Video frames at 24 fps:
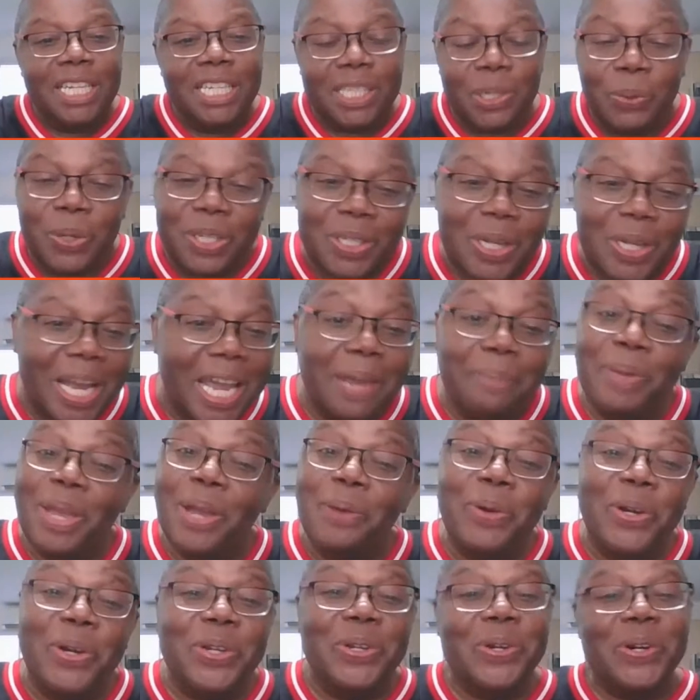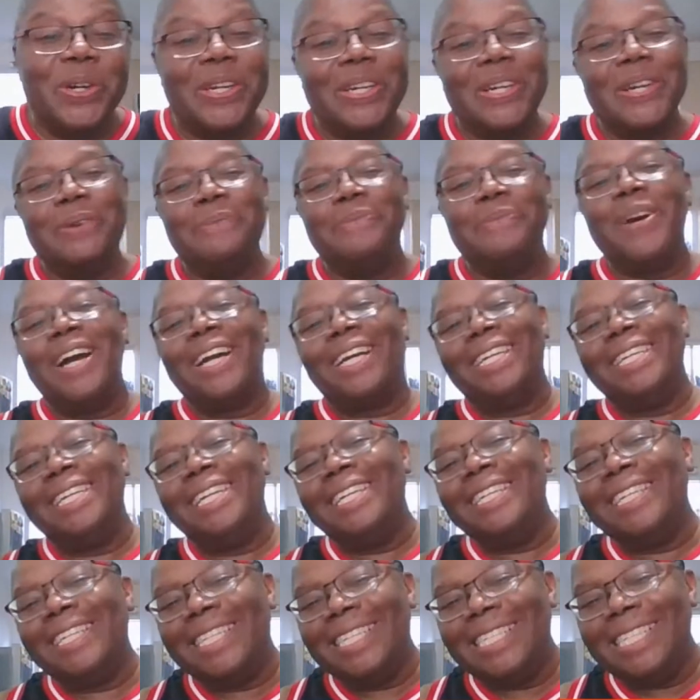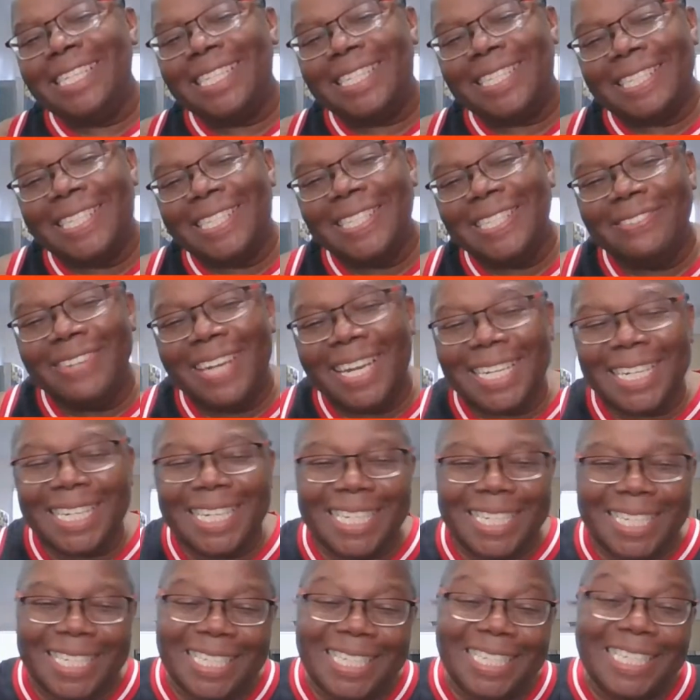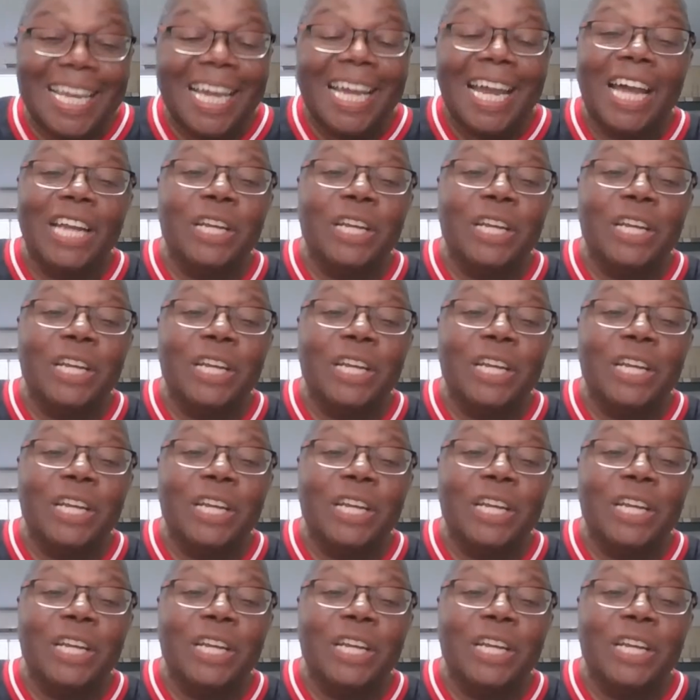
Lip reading: He said, what's up? Hey, man, we doing good, Markel. Good to see you, man. Good to see you.